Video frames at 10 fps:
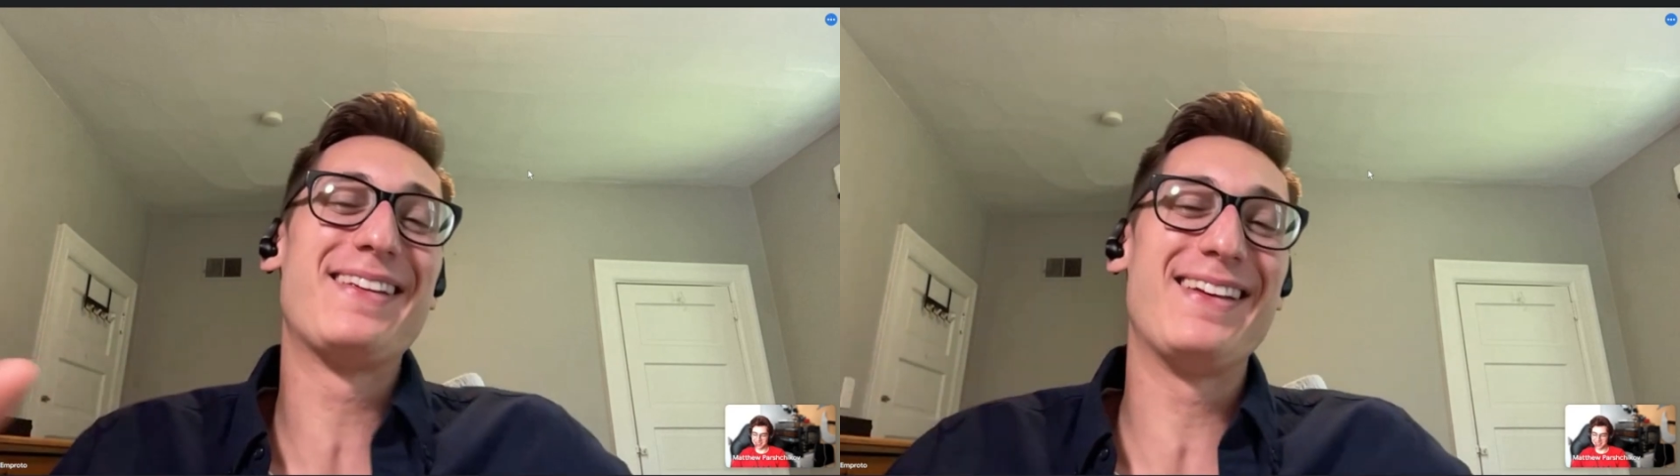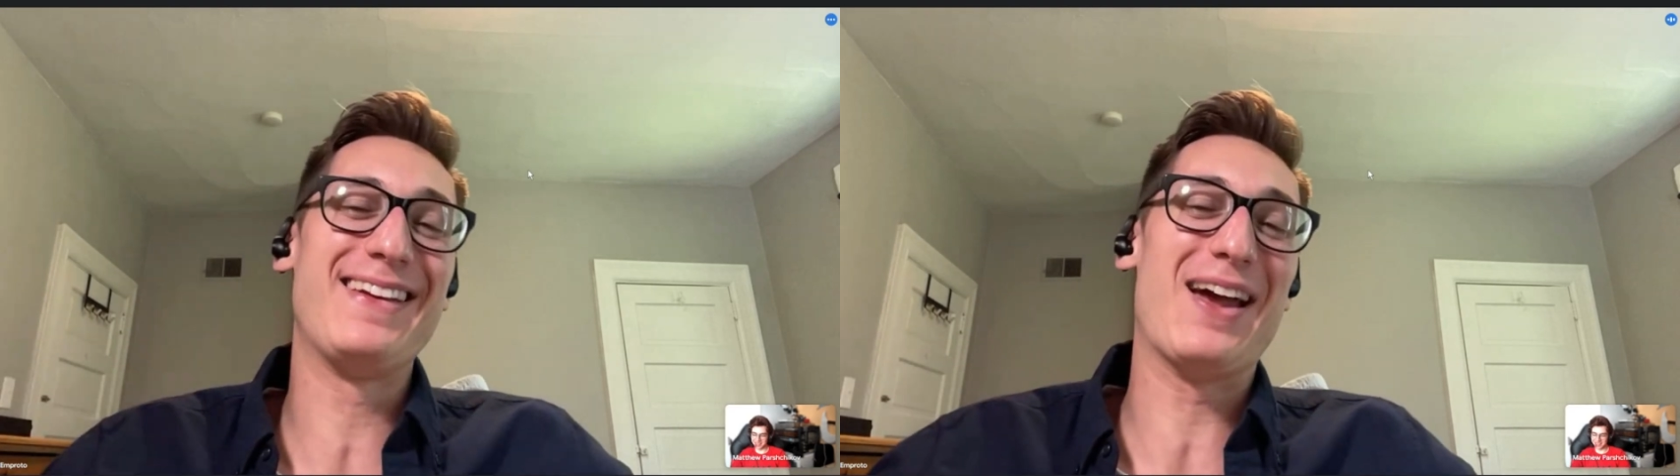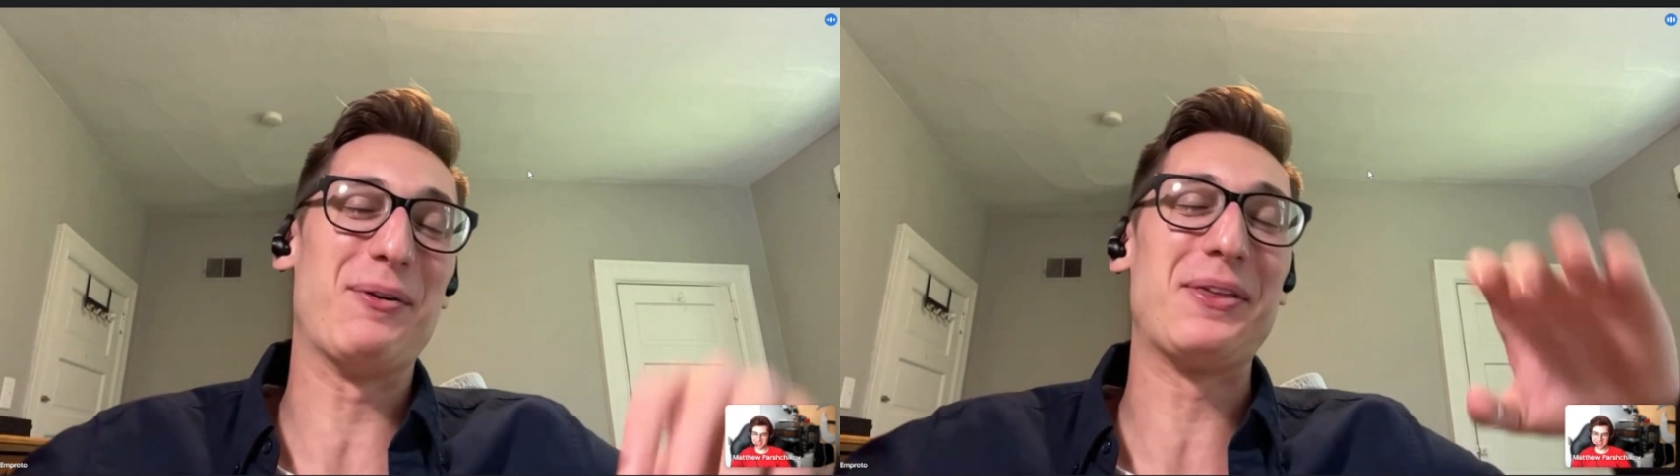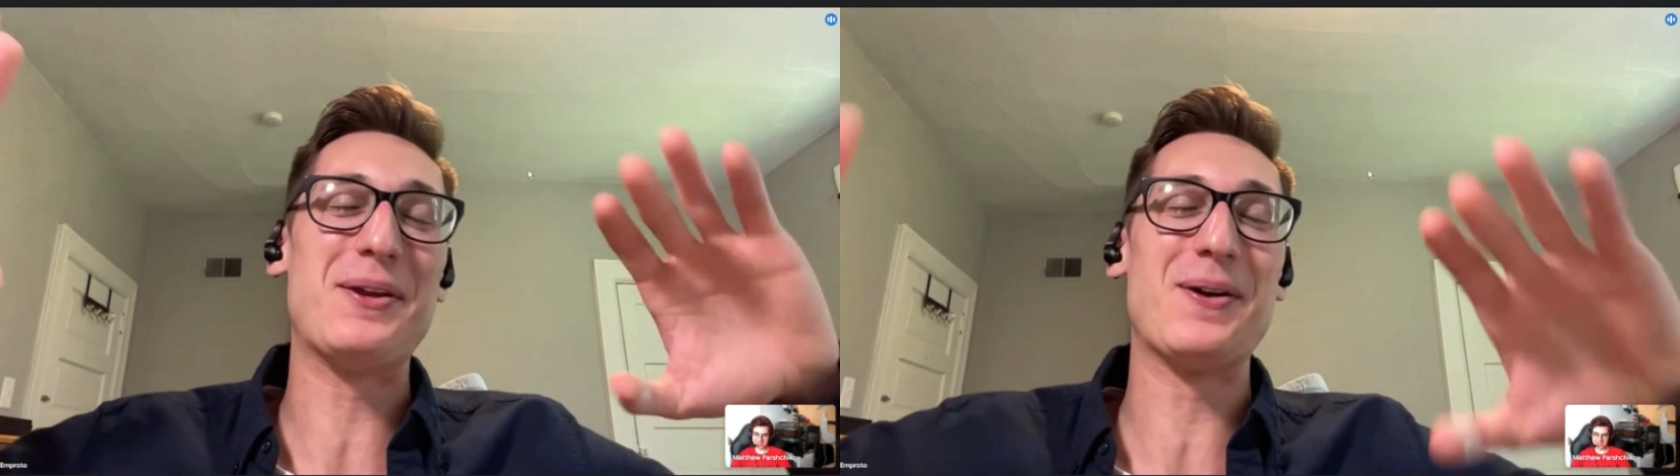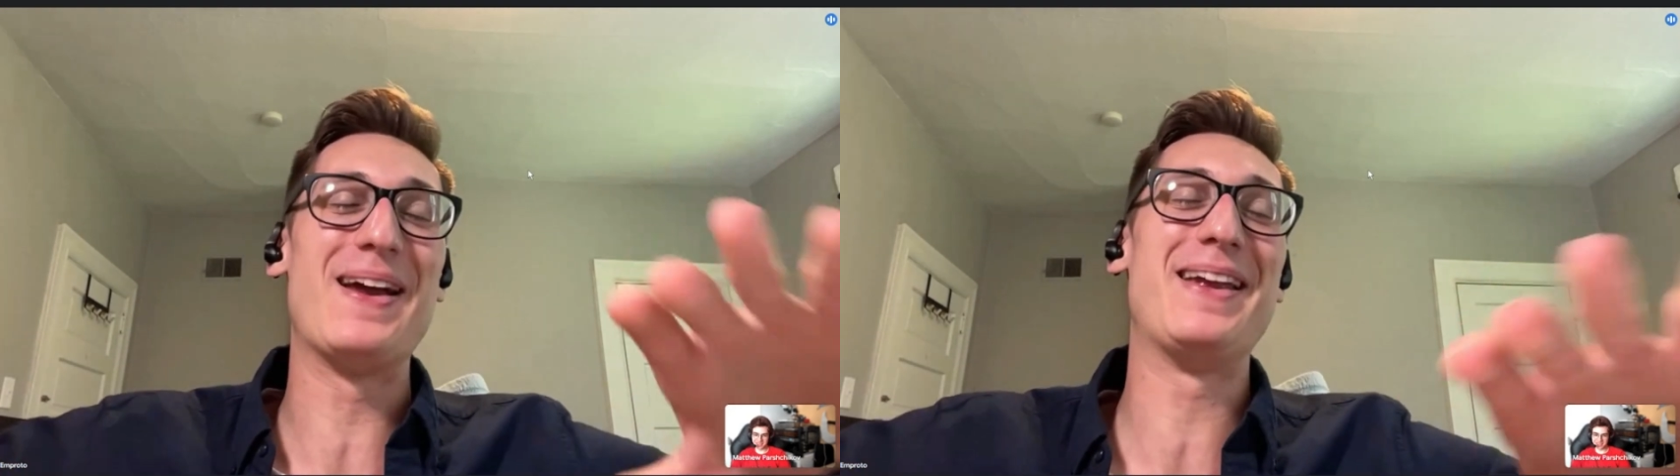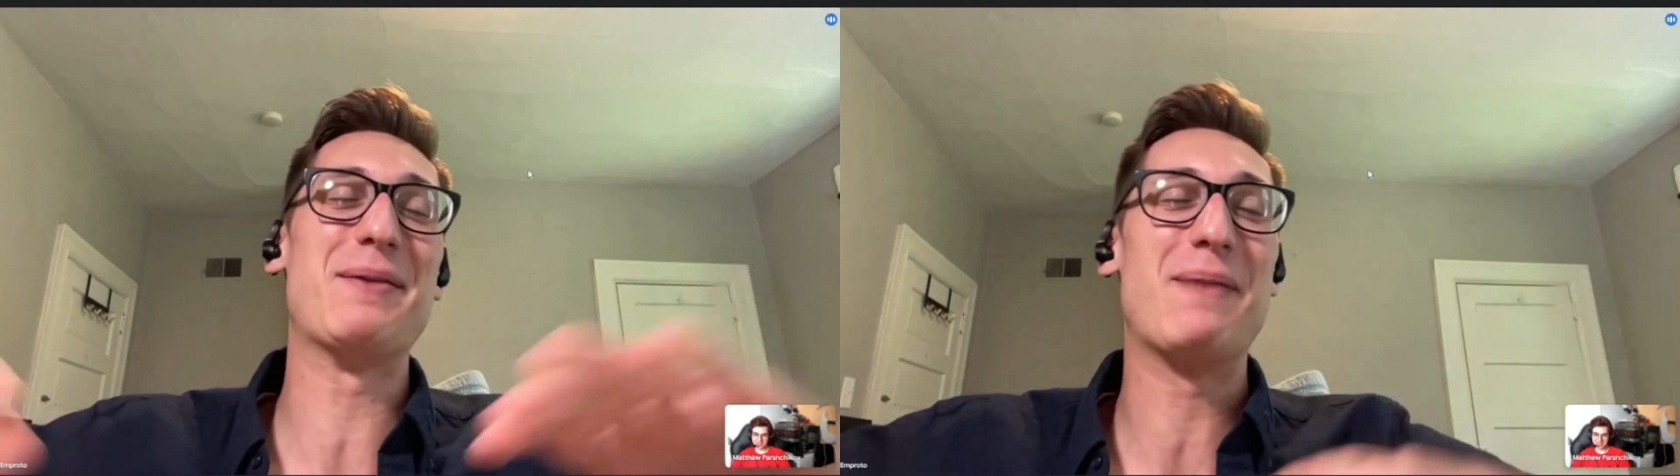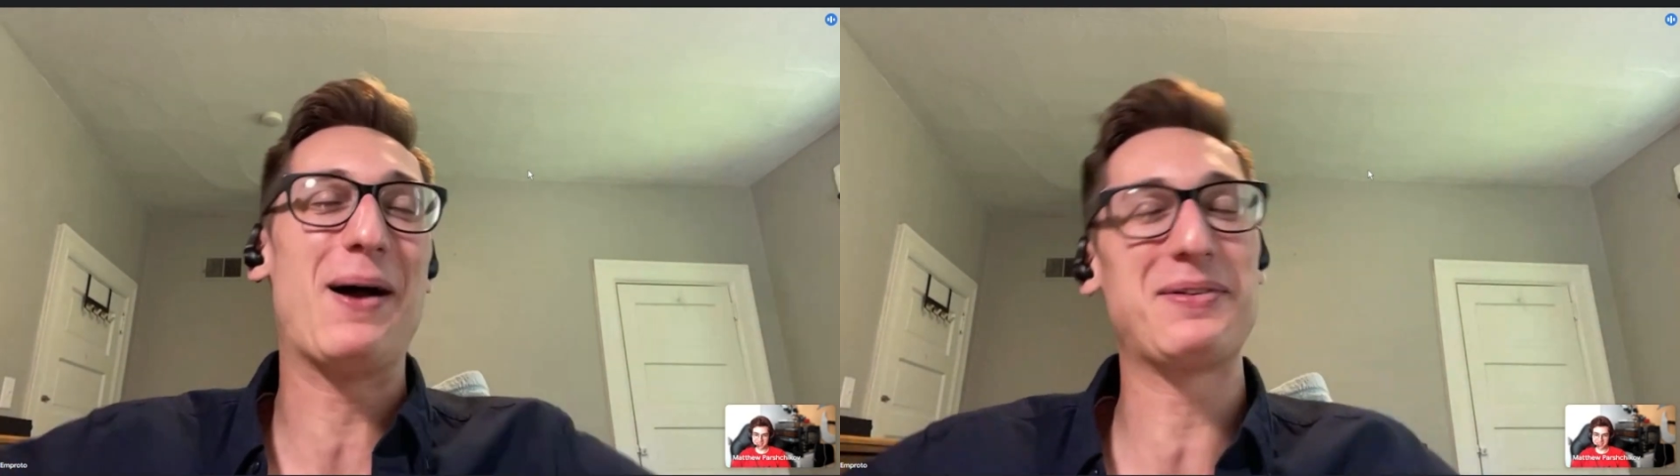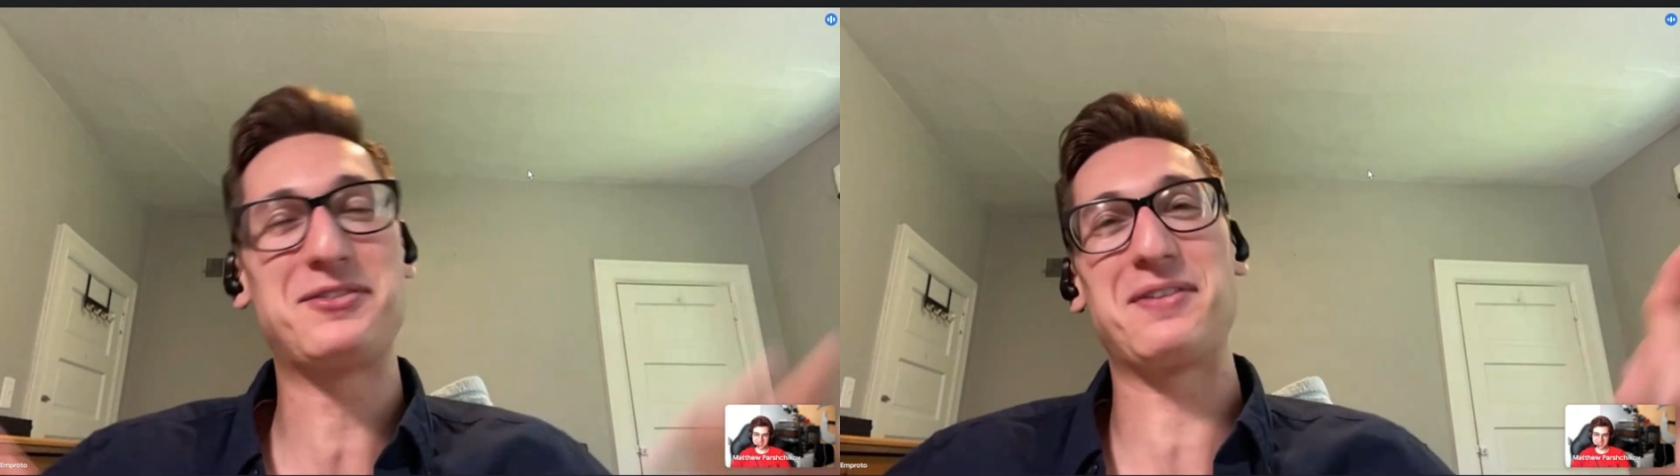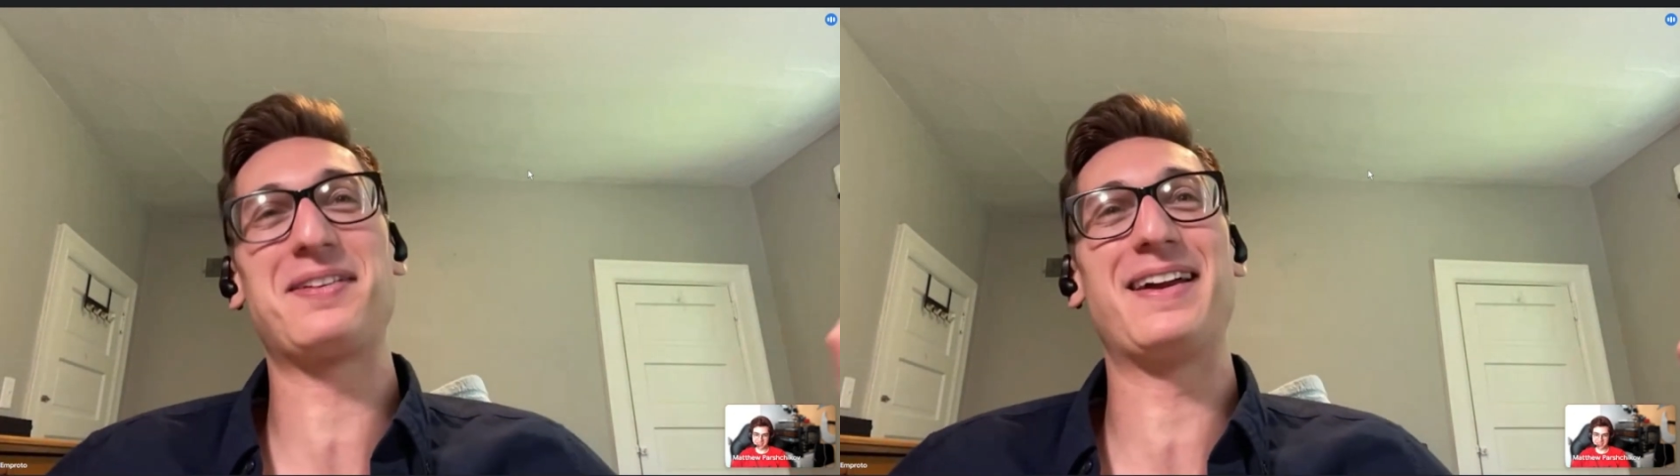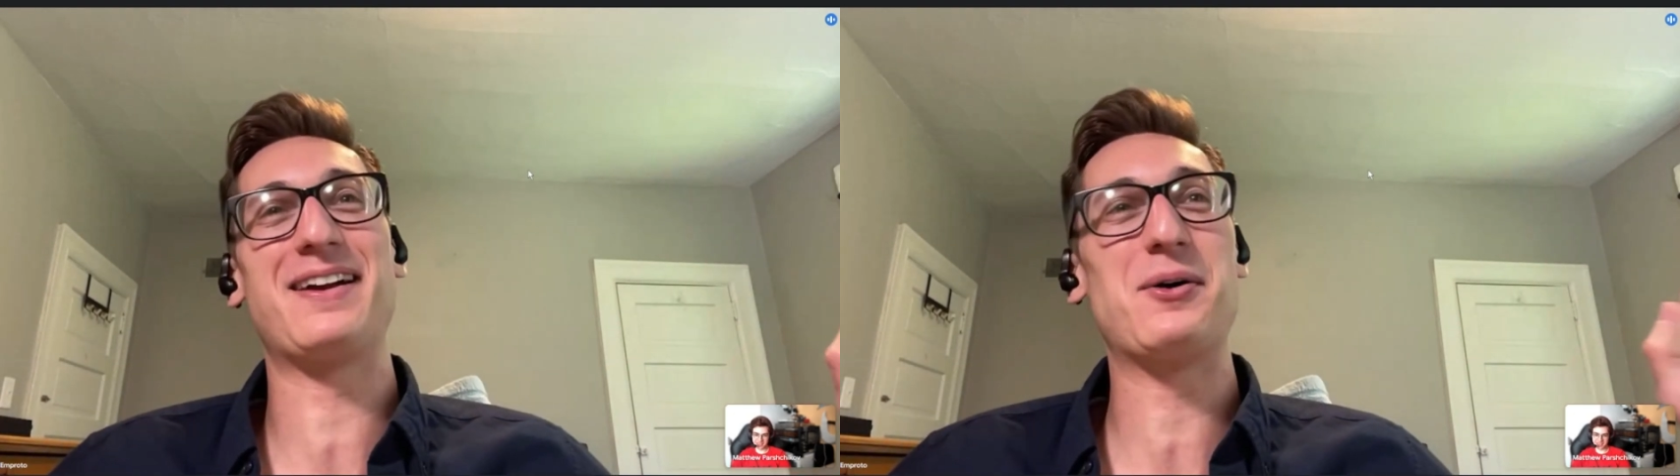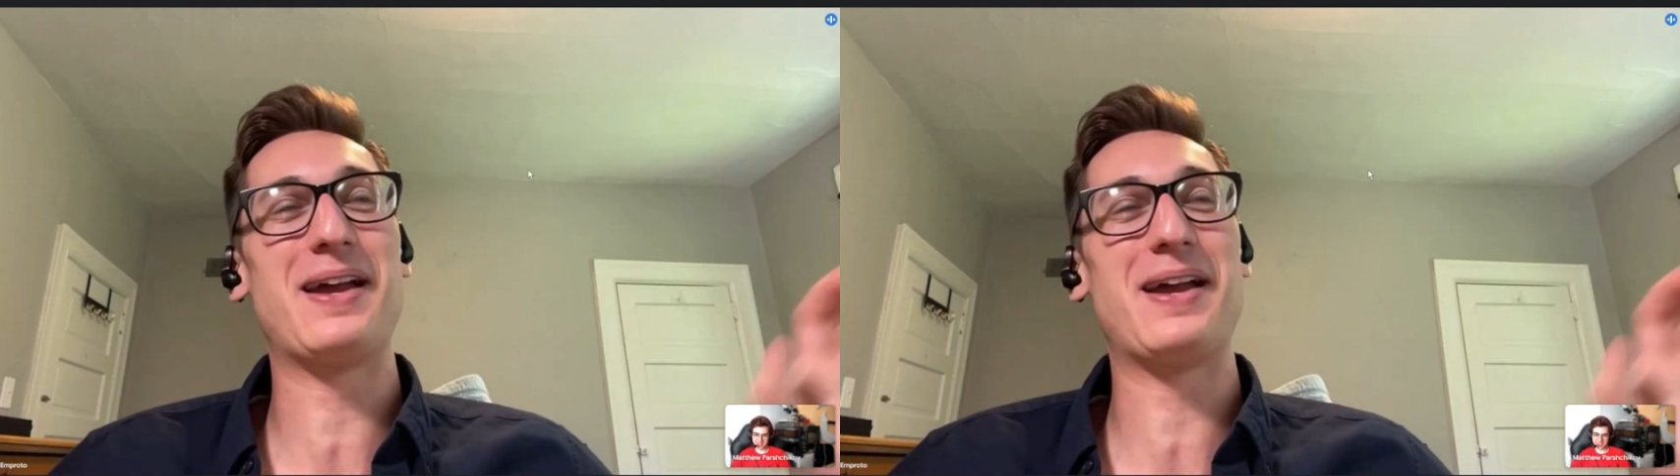this. Yeah, with the uranium, I was just like,